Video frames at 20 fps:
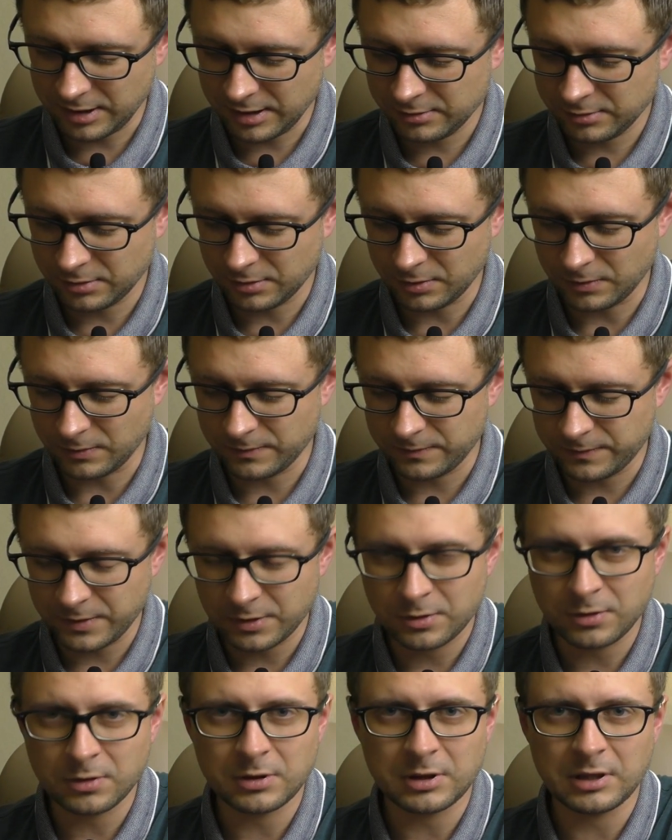I don't know if
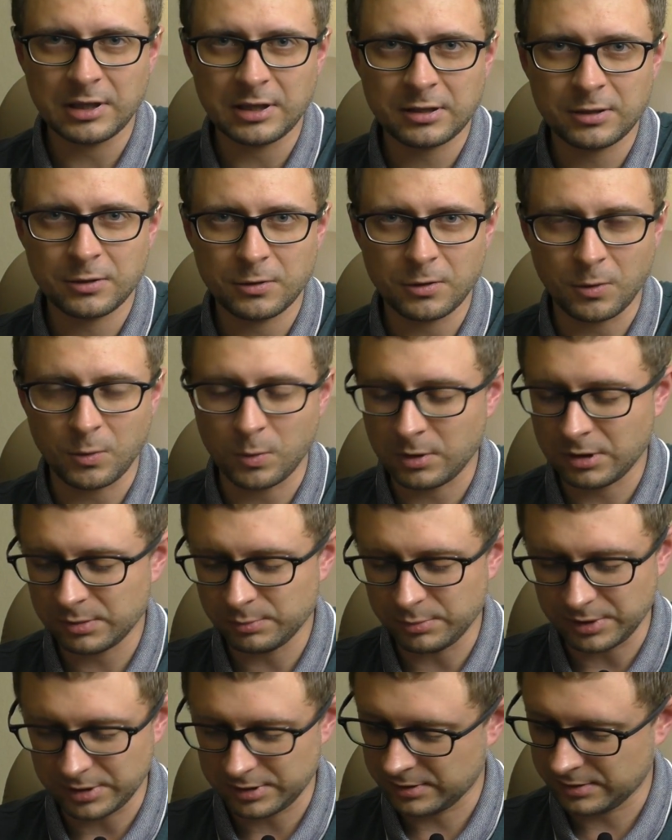I got lucky or
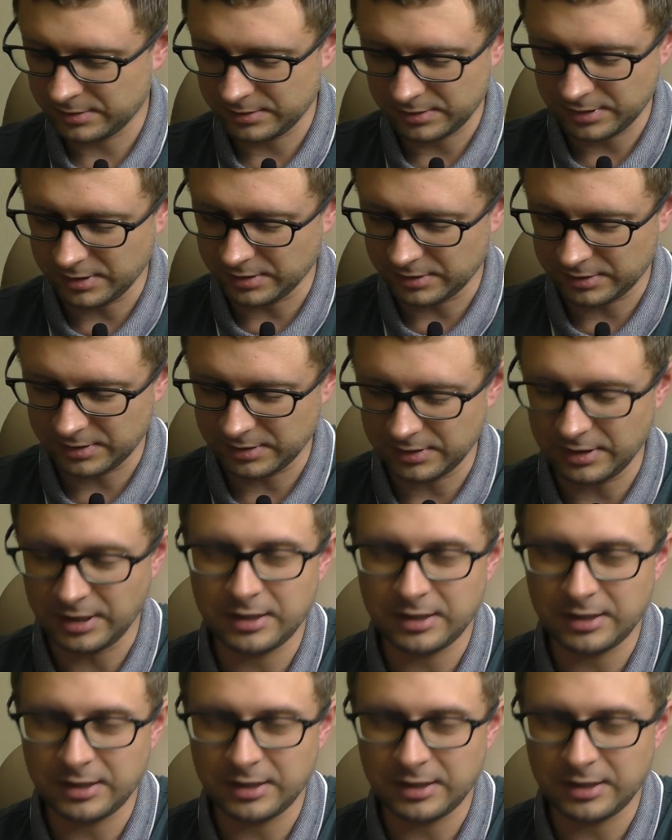what, but it,